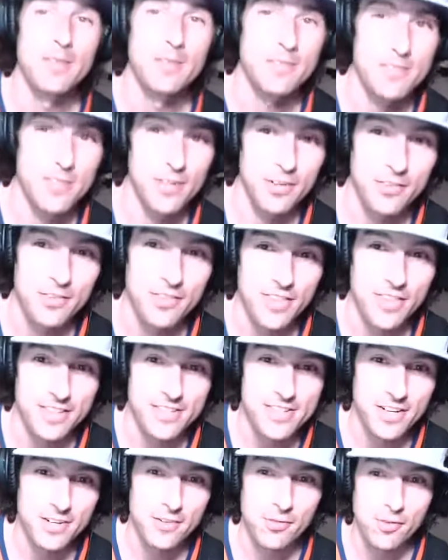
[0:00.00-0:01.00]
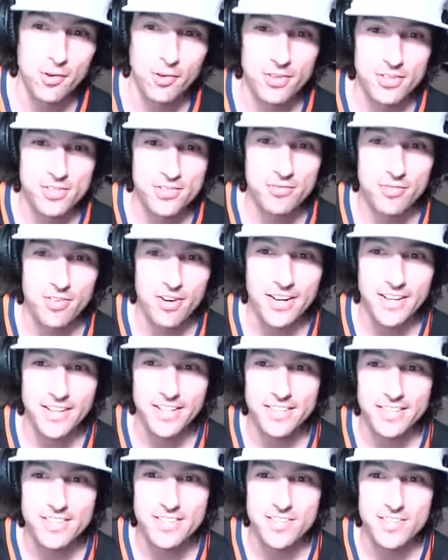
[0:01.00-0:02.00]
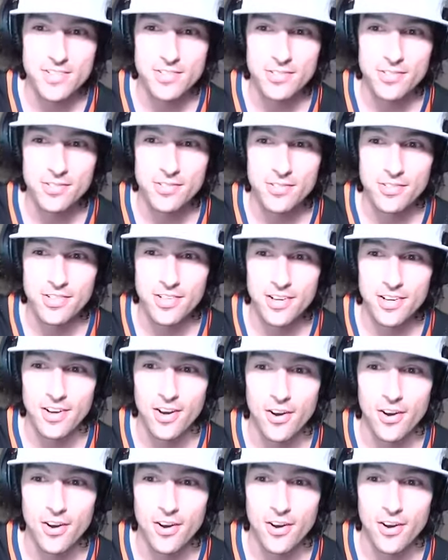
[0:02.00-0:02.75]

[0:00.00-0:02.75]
So that's going to roll us right into